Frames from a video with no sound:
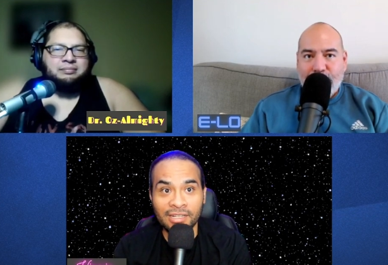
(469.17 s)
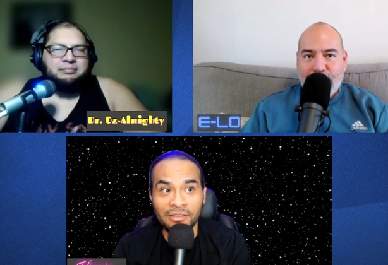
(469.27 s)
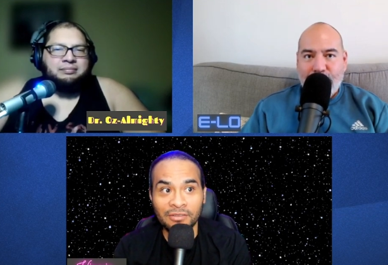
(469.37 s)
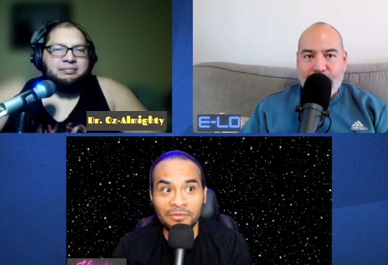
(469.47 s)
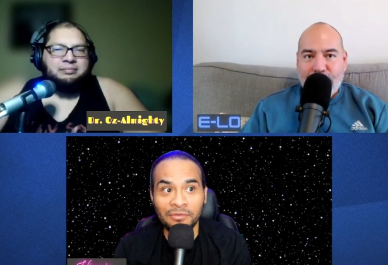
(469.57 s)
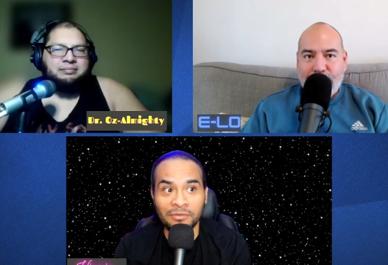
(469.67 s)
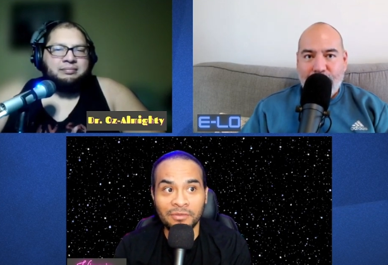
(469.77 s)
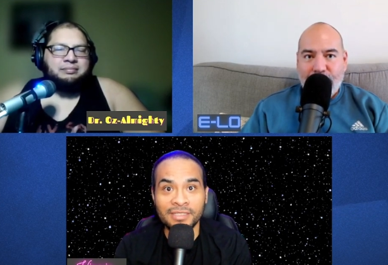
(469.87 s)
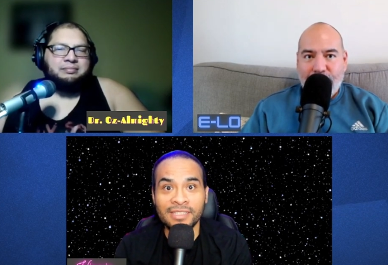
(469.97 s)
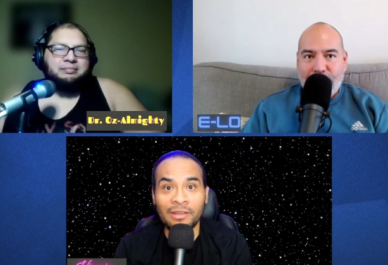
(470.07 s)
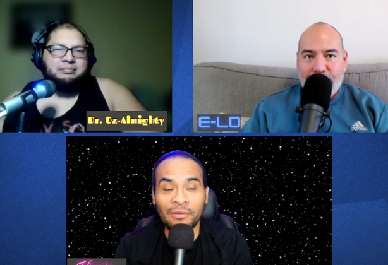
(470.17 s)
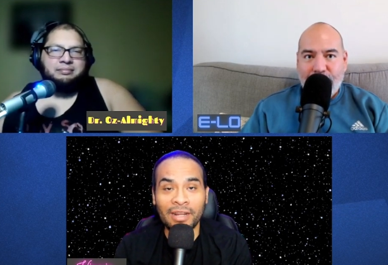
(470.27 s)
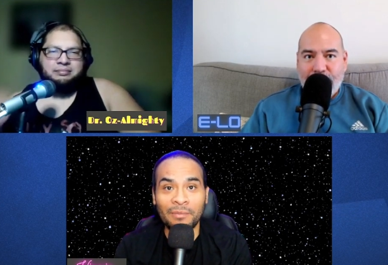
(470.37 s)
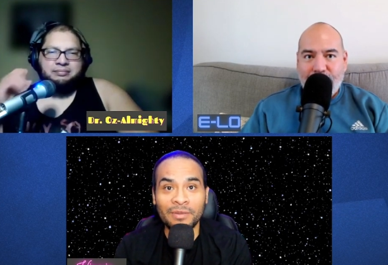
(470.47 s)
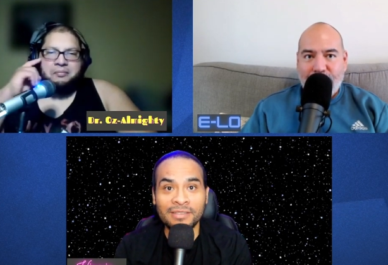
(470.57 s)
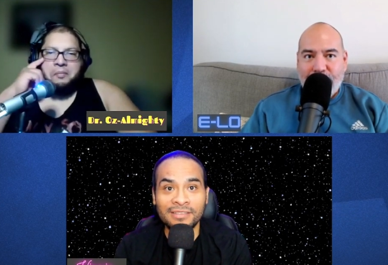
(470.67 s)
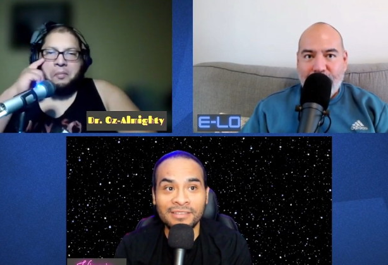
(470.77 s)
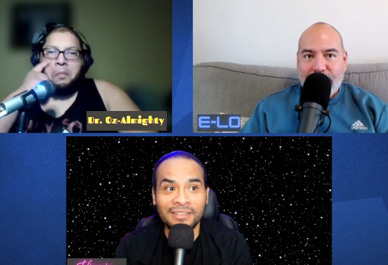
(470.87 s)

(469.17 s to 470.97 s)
Speaker 1: of isn't that what happens?